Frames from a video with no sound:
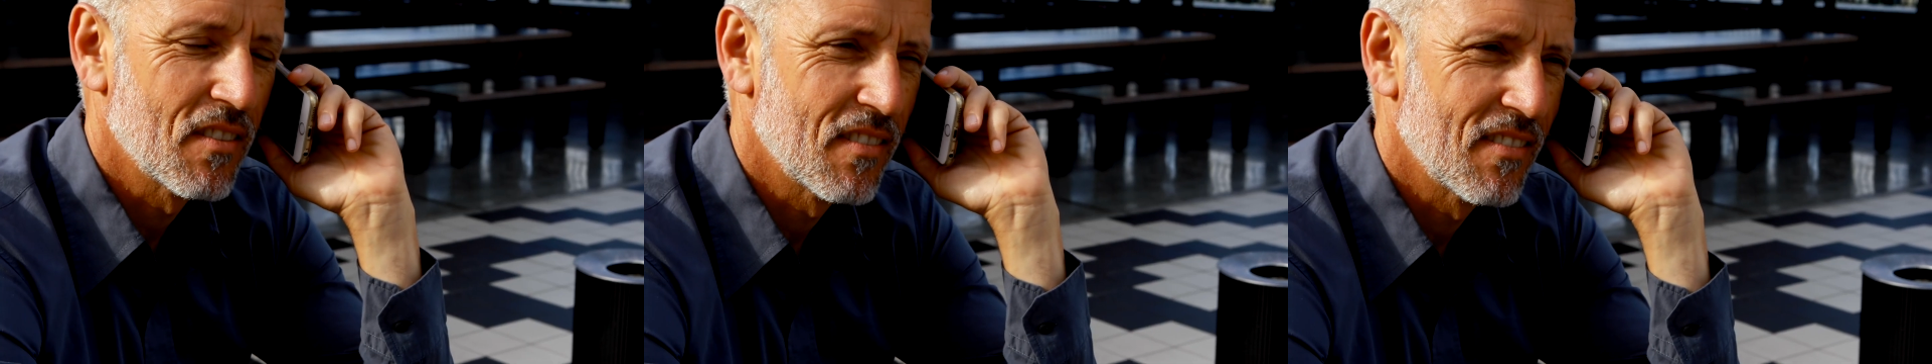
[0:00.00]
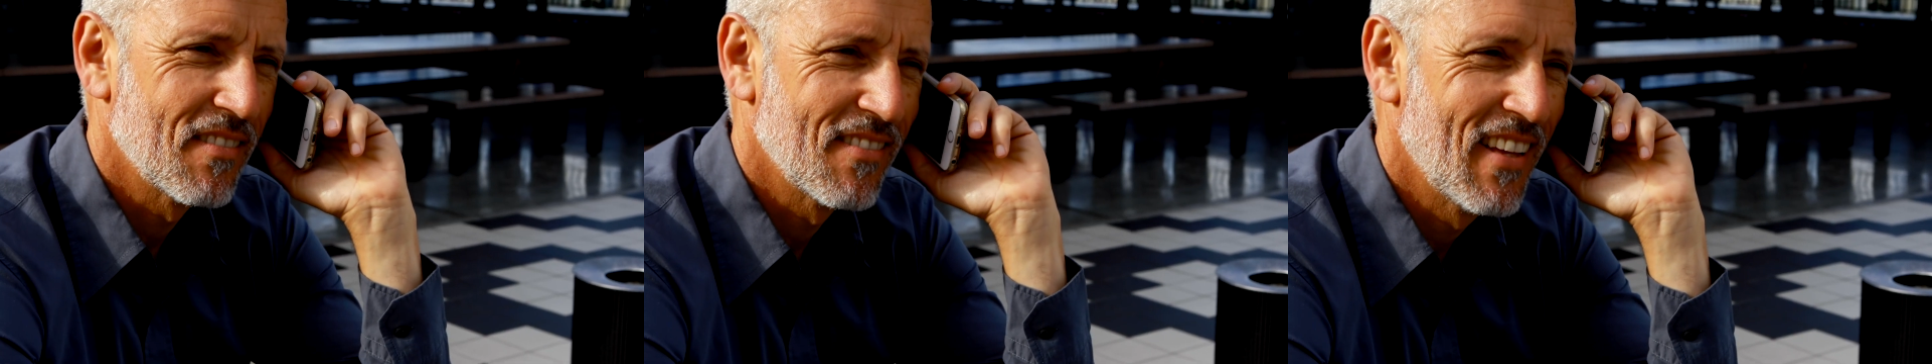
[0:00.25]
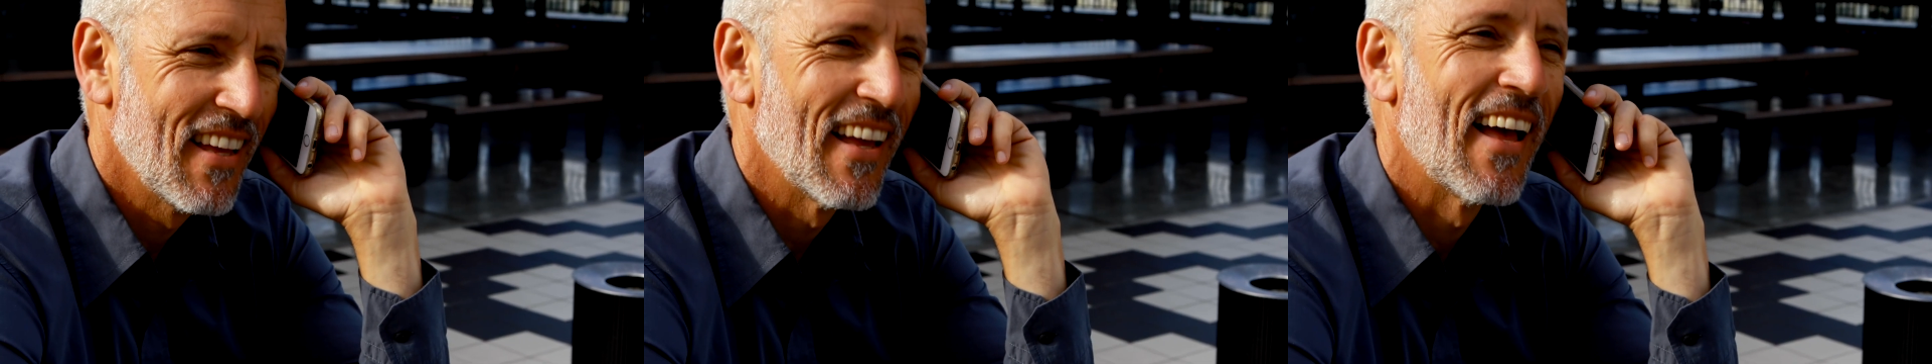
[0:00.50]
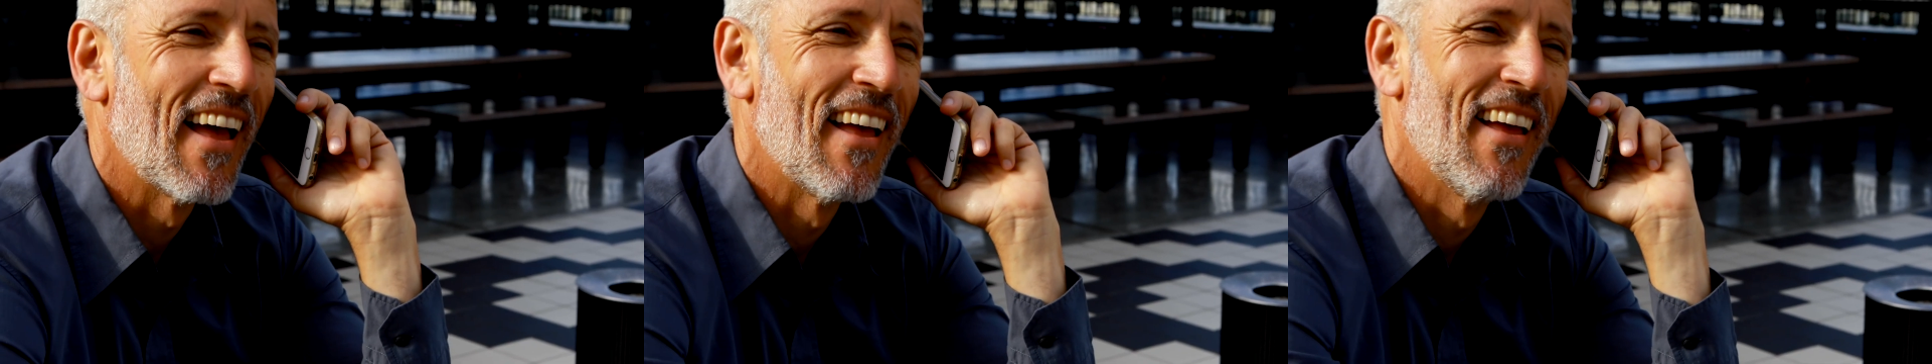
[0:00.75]
volleyball
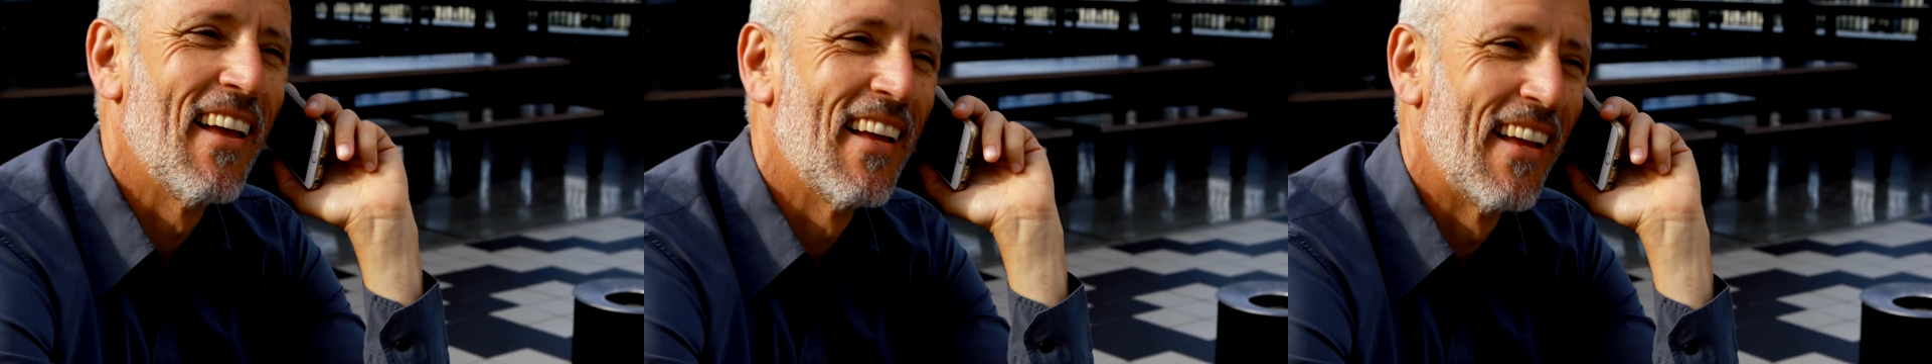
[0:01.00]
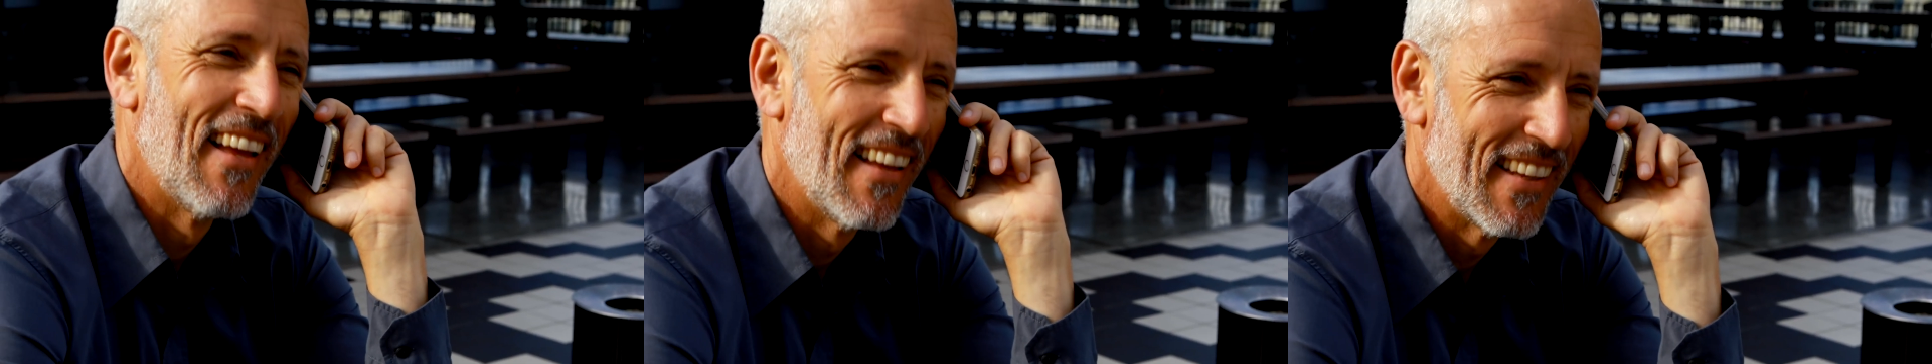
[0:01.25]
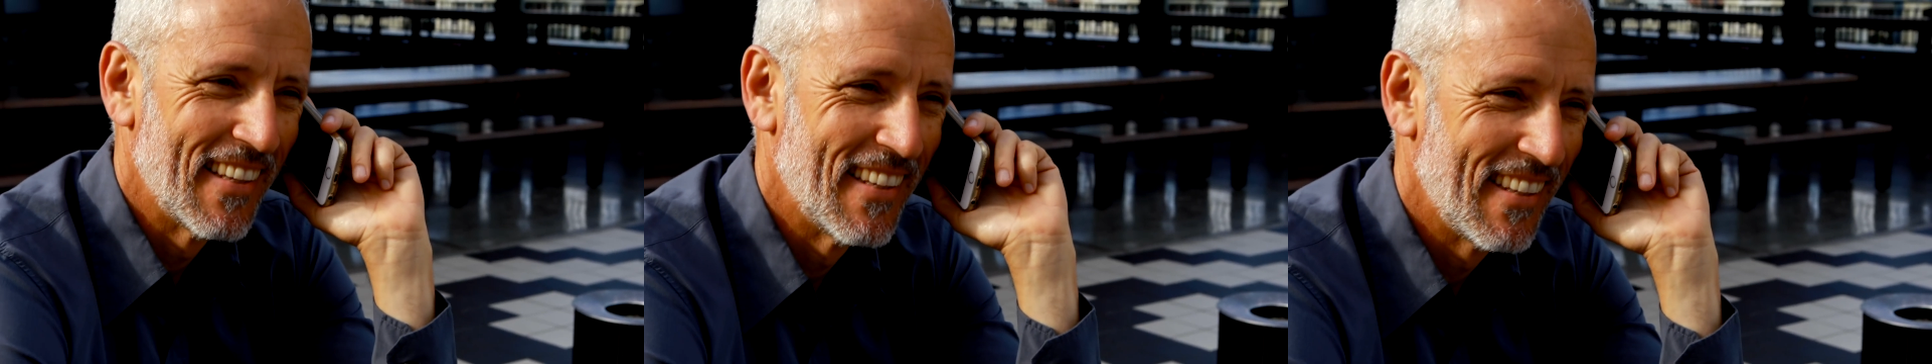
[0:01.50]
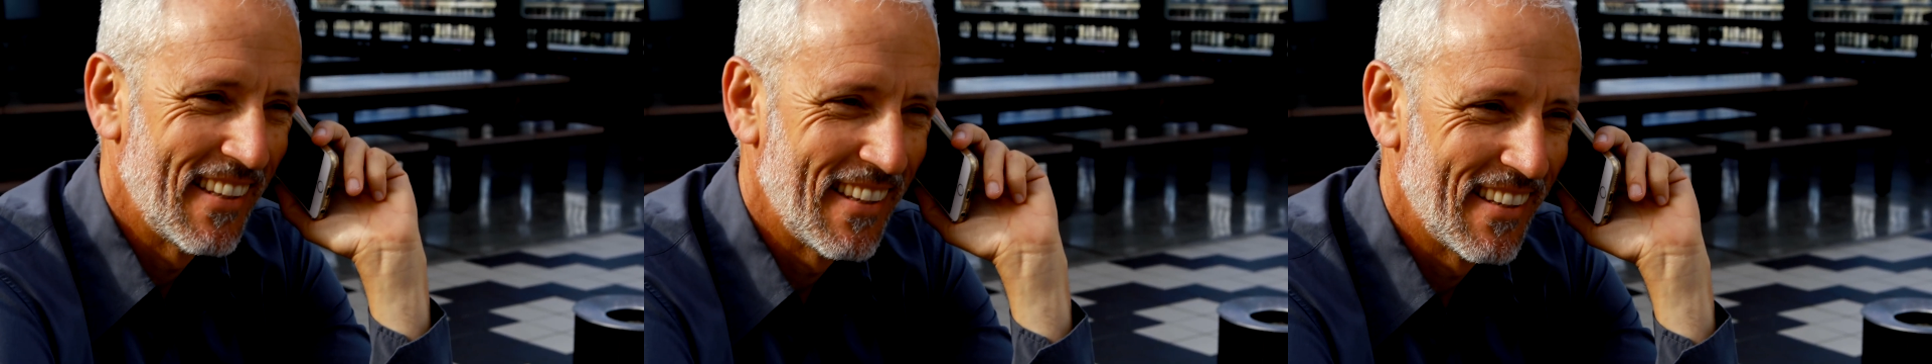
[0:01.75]
teams, and even
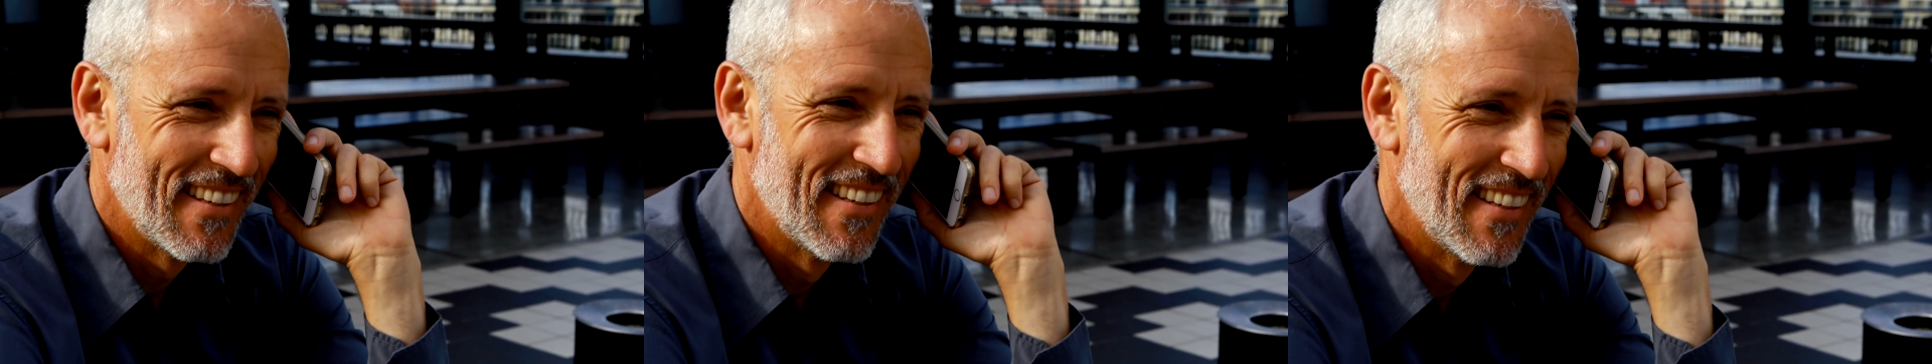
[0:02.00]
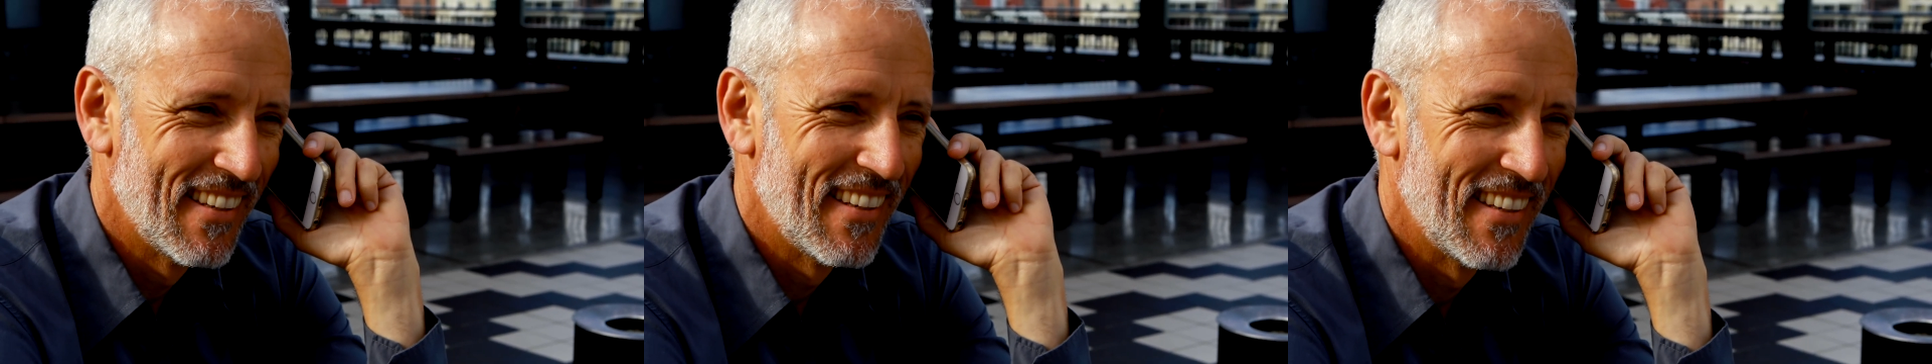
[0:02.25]
debate teams,